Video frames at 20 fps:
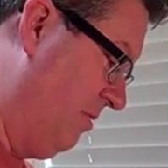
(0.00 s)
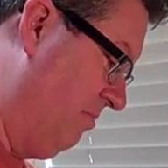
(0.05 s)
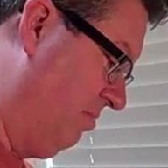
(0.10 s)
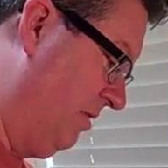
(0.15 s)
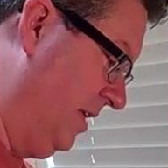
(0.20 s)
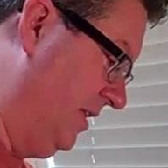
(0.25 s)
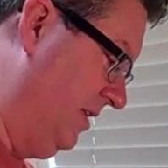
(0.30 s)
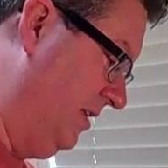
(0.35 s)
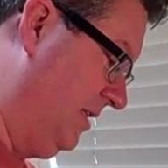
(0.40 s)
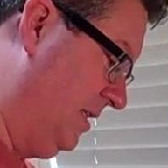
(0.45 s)
ahead and
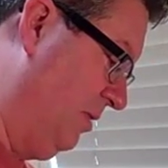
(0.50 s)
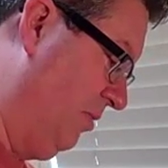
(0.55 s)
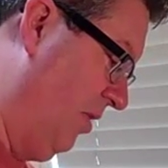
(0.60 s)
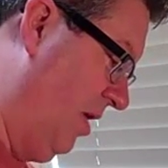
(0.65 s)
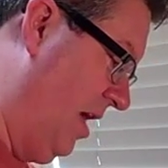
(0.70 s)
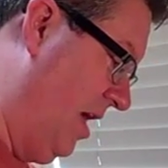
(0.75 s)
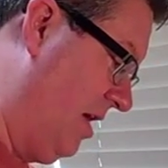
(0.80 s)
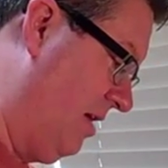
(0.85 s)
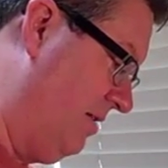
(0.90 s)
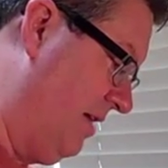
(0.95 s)
blend in some
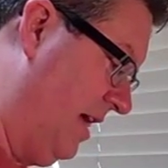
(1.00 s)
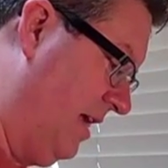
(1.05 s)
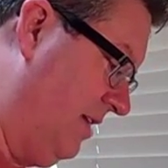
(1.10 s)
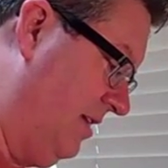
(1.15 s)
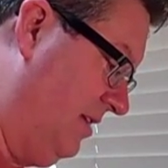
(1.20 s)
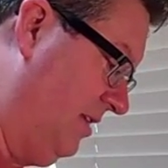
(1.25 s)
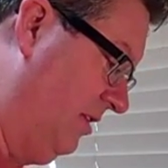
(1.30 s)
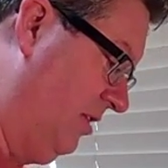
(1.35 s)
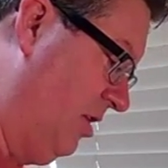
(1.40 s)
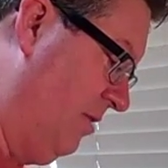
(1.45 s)
water, I
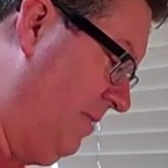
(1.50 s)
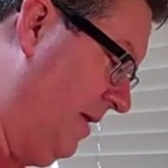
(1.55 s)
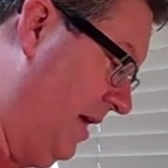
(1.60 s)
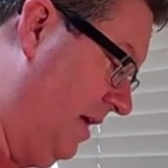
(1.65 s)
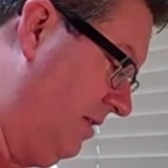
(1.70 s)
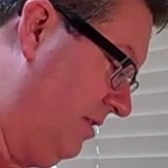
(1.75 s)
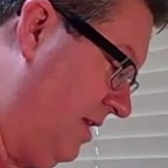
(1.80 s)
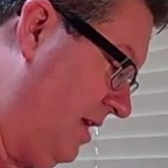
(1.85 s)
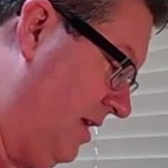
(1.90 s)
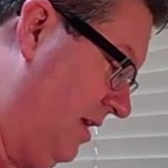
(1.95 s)
usually do
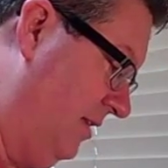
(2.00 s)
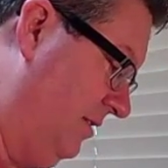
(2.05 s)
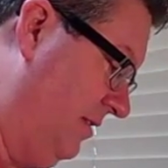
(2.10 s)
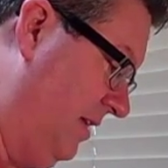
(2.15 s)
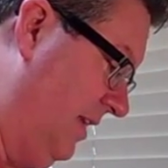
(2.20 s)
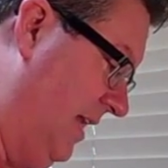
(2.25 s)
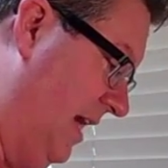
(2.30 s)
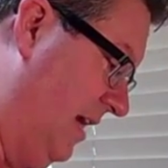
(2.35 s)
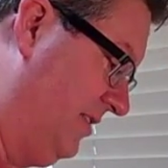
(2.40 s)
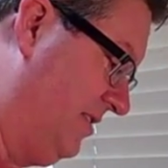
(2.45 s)
about
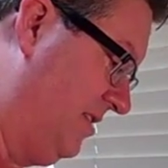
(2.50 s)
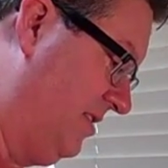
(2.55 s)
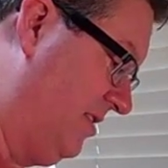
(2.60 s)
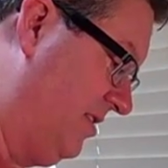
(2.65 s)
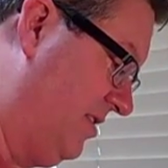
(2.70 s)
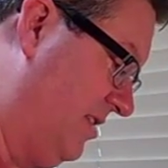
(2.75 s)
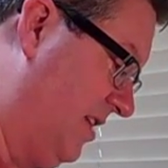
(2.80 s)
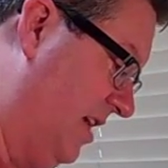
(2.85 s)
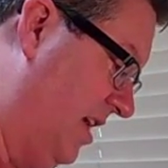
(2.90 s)
10 ounces or